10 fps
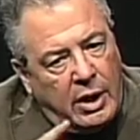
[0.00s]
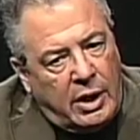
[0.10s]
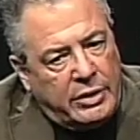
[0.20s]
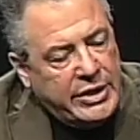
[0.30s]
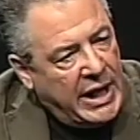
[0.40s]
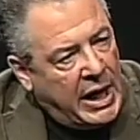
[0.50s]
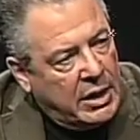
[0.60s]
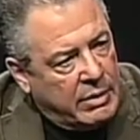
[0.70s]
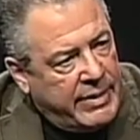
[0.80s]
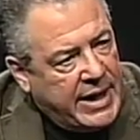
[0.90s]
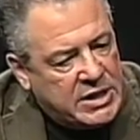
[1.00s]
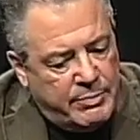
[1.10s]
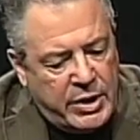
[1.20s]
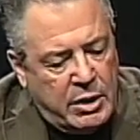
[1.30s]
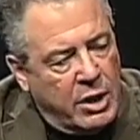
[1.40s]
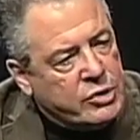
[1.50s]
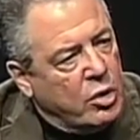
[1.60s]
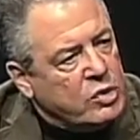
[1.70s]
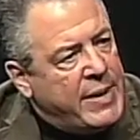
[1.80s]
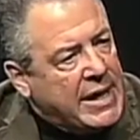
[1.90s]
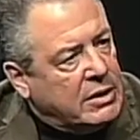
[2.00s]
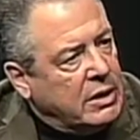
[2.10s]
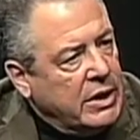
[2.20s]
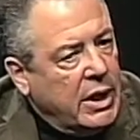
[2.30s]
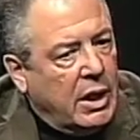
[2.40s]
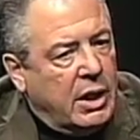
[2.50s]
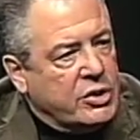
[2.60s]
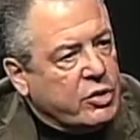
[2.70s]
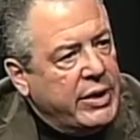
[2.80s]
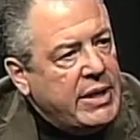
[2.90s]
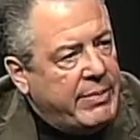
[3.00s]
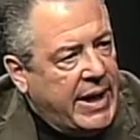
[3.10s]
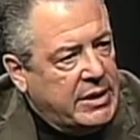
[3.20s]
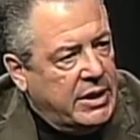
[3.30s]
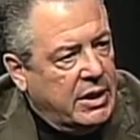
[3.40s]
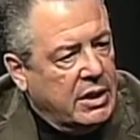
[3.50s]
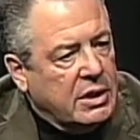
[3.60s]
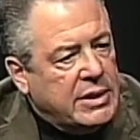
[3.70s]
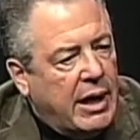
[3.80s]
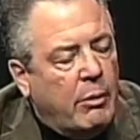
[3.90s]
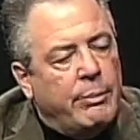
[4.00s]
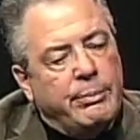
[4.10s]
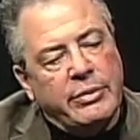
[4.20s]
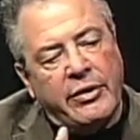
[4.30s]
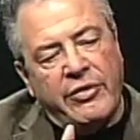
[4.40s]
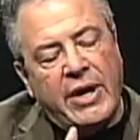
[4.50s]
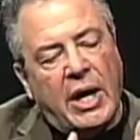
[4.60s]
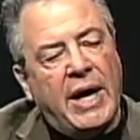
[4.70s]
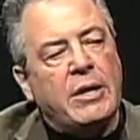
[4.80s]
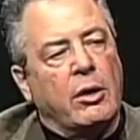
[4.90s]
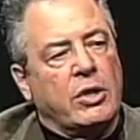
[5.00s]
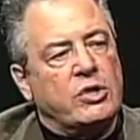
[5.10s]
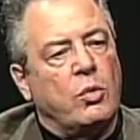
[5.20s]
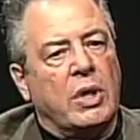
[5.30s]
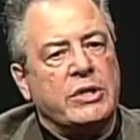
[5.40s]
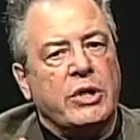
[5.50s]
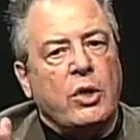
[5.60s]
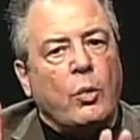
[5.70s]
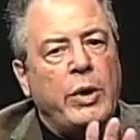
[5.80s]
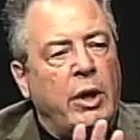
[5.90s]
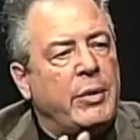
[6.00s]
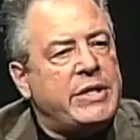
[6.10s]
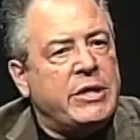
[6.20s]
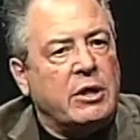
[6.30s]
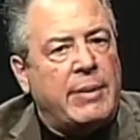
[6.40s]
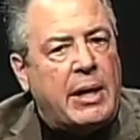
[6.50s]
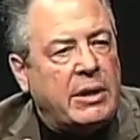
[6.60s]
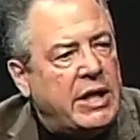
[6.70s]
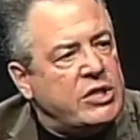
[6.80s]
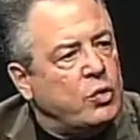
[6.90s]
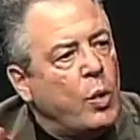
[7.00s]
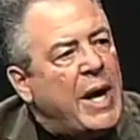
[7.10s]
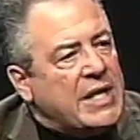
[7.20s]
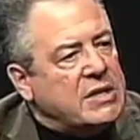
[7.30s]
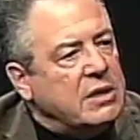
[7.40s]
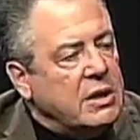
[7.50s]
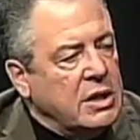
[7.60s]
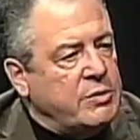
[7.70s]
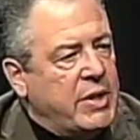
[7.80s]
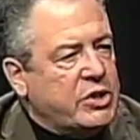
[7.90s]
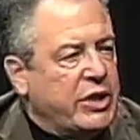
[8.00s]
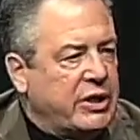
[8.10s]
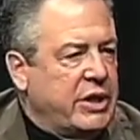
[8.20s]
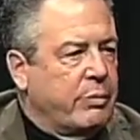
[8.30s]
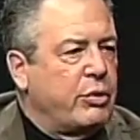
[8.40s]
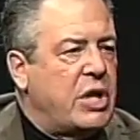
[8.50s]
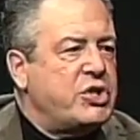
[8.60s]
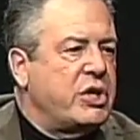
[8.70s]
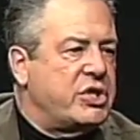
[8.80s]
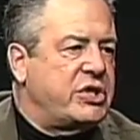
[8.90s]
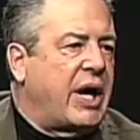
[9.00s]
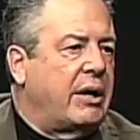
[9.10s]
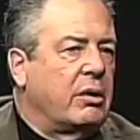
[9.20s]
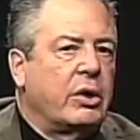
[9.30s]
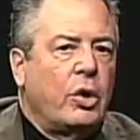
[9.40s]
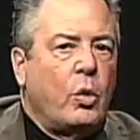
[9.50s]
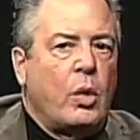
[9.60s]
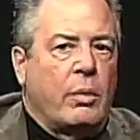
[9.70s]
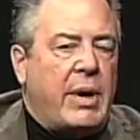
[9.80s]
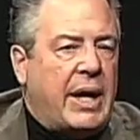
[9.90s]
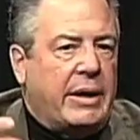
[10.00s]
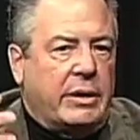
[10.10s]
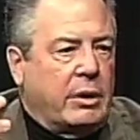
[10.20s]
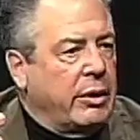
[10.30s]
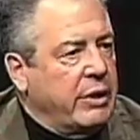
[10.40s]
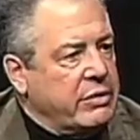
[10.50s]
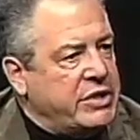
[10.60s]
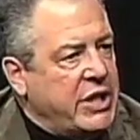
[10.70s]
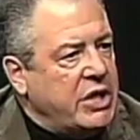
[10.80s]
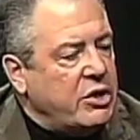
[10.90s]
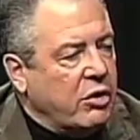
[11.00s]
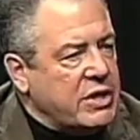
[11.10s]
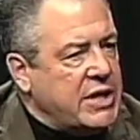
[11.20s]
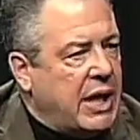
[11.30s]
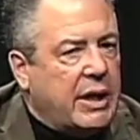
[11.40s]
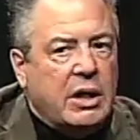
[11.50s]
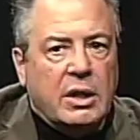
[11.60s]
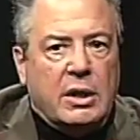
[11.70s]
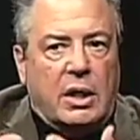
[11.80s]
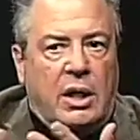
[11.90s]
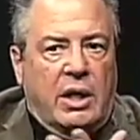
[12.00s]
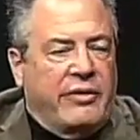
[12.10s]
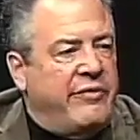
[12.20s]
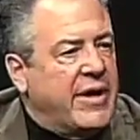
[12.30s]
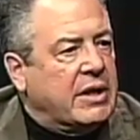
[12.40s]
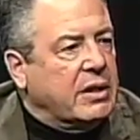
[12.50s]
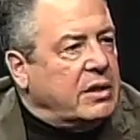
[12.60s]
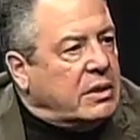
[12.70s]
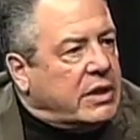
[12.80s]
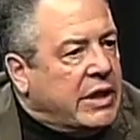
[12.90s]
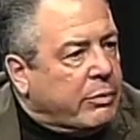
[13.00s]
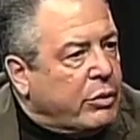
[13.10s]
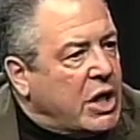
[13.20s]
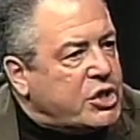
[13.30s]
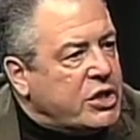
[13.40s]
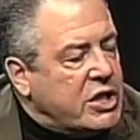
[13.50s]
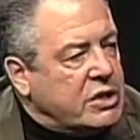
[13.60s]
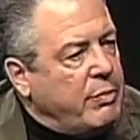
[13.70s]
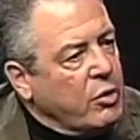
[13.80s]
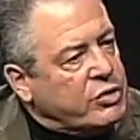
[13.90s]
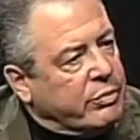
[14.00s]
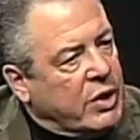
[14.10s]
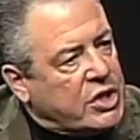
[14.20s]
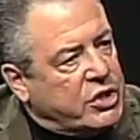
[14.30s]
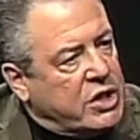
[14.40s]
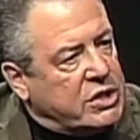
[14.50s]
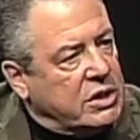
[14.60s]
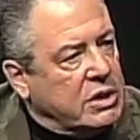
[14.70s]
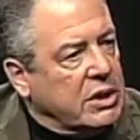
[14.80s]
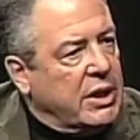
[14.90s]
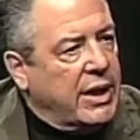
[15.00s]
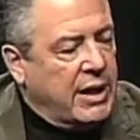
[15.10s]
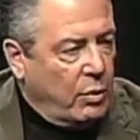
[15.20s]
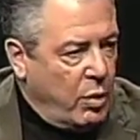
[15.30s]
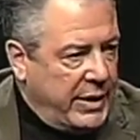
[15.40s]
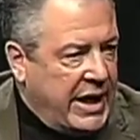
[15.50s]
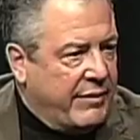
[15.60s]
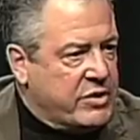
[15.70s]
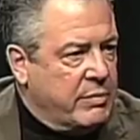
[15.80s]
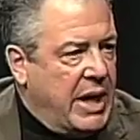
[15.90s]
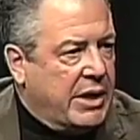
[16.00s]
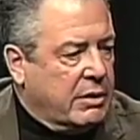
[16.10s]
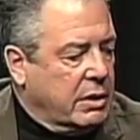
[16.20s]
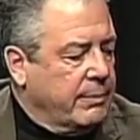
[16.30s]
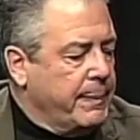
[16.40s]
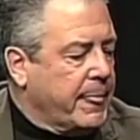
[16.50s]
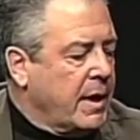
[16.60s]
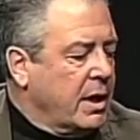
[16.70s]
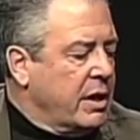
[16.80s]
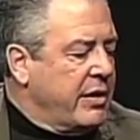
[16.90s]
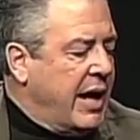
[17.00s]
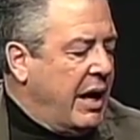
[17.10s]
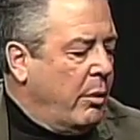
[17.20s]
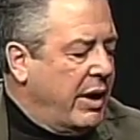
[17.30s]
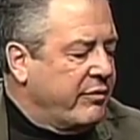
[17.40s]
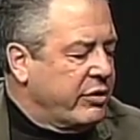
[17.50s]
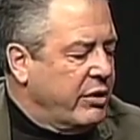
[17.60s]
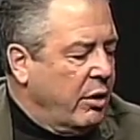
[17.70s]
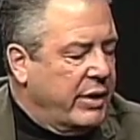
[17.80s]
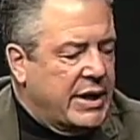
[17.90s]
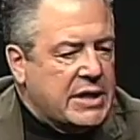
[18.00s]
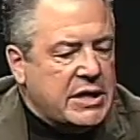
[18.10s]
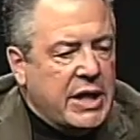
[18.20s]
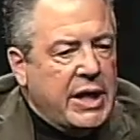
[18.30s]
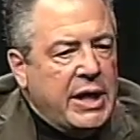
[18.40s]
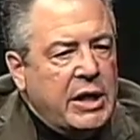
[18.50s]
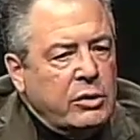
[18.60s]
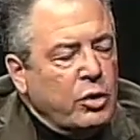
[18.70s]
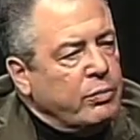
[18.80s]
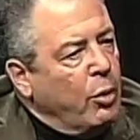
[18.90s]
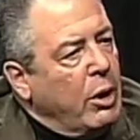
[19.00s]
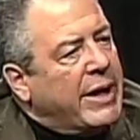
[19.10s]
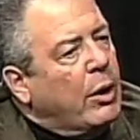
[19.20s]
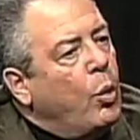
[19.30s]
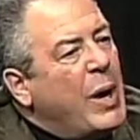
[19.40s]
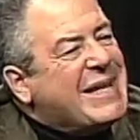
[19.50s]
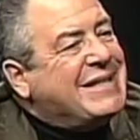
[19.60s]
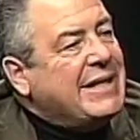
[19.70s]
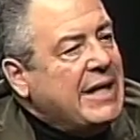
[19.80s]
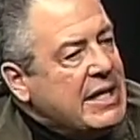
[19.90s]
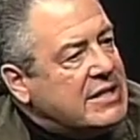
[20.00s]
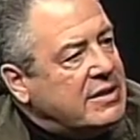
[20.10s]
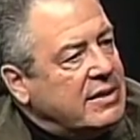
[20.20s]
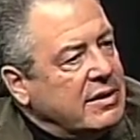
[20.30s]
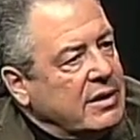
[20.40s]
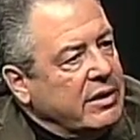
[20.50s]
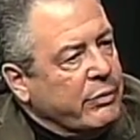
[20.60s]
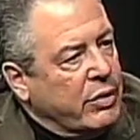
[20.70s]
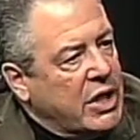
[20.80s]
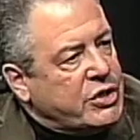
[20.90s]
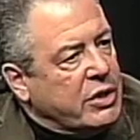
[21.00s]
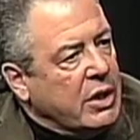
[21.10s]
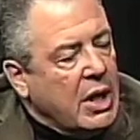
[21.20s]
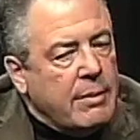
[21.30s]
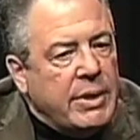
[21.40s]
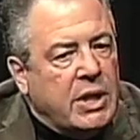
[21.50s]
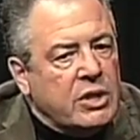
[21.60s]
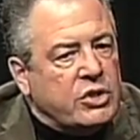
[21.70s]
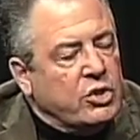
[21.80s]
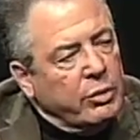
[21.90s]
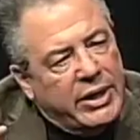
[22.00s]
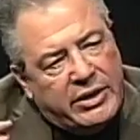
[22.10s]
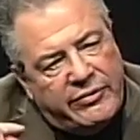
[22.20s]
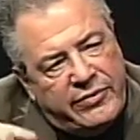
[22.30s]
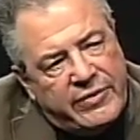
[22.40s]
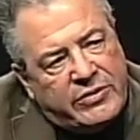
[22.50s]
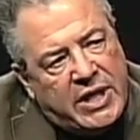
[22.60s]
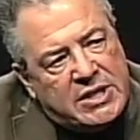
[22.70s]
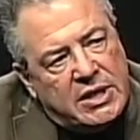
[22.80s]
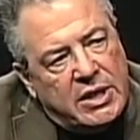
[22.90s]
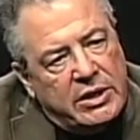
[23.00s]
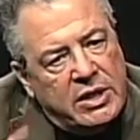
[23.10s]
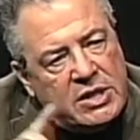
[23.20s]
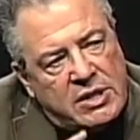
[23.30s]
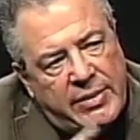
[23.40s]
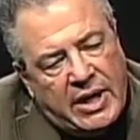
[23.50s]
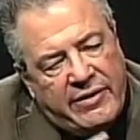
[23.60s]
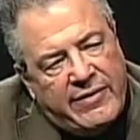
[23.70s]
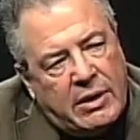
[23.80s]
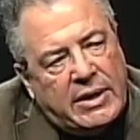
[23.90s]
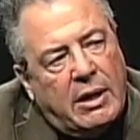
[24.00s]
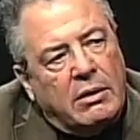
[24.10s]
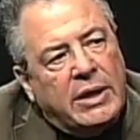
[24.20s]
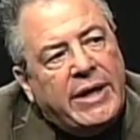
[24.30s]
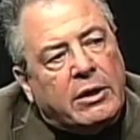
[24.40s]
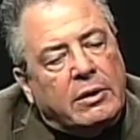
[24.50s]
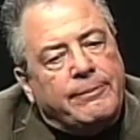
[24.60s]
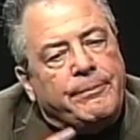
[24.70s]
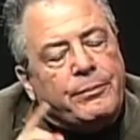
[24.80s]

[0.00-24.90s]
a Nihonga base, but it also goes back to uh, screen painting. Now, the thing I noticed was we always hear about east-west, especially in the impressionist style, right. whereby you know Hiroshige, Hokusai uh, affected the impressionist, post-impressionist, right, right. and what we have is modern. The however though is it looked more like a west-east impression because during the 50s, this is something I found out later,